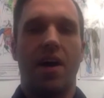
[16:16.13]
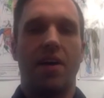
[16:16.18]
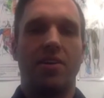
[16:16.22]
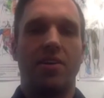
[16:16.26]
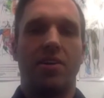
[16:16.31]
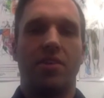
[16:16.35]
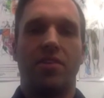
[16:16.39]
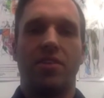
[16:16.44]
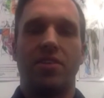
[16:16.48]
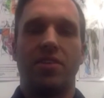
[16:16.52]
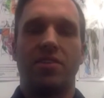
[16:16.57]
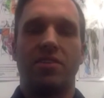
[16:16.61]

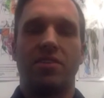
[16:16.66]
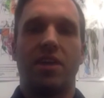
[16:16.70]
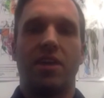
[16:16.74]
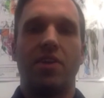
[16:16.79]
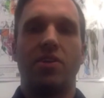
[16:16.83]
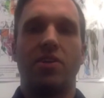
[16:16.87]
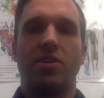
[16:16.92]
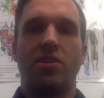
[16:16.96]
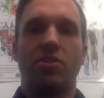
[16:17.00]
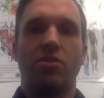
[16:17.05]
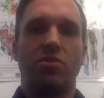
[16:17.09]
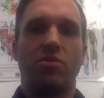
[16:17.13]
This is how you
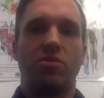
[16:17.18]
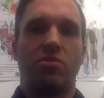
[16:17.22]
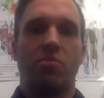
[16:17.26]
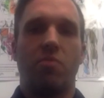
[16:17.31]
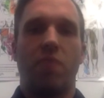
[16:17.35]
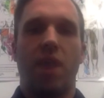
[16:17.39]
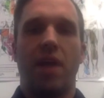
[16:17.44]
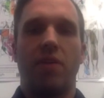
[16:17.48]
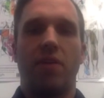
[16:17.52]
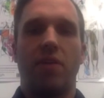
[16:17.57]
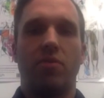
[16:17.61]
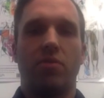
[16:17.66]
can do some
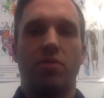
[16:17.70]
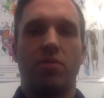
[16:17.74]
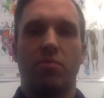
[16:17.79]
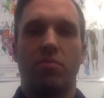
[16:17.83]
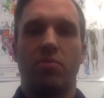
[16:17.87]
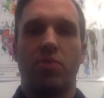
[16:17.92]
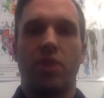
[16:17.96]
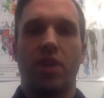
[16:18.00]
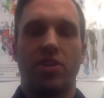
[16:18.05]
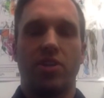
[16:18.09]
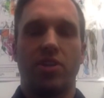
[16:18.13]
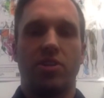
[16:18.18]
manual
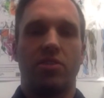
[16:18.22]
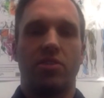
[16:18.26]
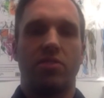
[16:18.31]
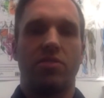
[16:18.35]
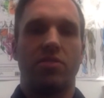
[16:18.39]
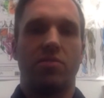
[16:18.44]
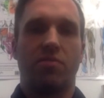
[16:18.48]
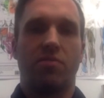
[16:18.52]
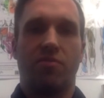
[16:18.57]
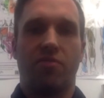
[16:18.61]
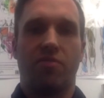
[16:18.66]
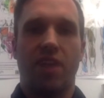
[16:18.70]
compression or
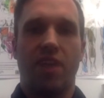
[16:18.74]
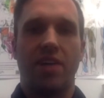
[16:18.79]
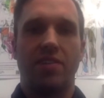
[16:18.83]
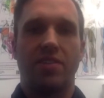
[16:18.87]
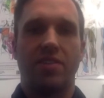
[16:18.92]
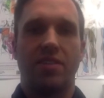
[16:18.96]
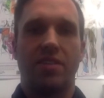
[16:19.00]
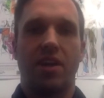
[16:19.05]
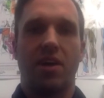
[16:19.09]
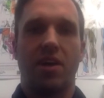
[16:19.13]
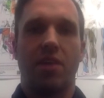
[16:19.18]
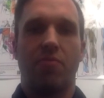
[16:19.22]
some
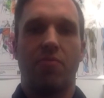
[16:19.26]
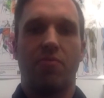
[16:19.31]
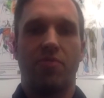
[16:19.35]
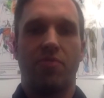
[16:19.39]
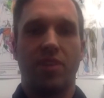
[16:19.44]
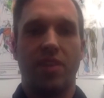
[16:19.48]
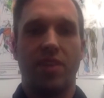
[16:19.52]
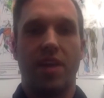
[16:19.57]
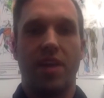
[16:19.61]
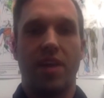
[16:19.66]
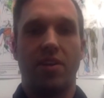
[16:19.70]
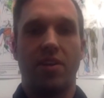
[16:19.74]
flossing to help
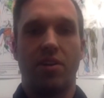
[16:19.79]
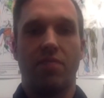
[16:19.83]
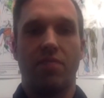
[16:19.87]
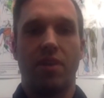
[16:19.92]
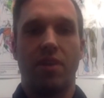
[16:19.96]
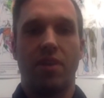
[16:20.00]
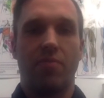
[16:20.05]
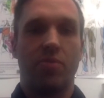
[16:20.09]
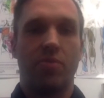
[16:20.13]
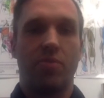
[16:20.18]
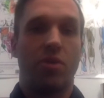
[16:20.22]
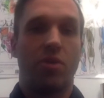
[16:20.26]
free that nerve
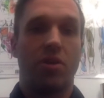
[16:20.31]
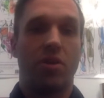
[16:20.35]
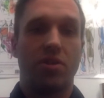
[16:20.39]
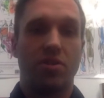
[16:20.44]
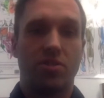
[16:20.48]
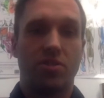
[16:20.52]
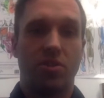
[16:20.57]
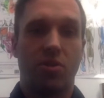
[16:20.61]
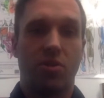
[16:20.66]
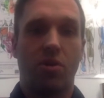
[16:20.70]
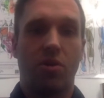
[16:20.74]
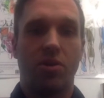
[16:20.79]
up throughout its
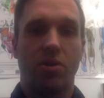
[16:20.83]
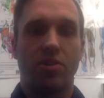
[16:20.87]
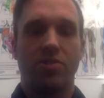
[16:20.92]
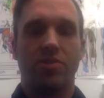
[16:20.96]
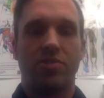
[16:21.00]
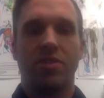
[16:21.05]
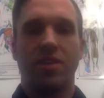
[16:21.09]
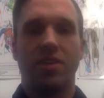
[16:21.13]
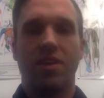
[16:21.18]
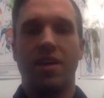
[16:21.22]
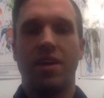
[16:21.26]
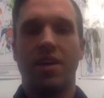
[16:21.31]

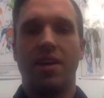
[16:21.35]
course.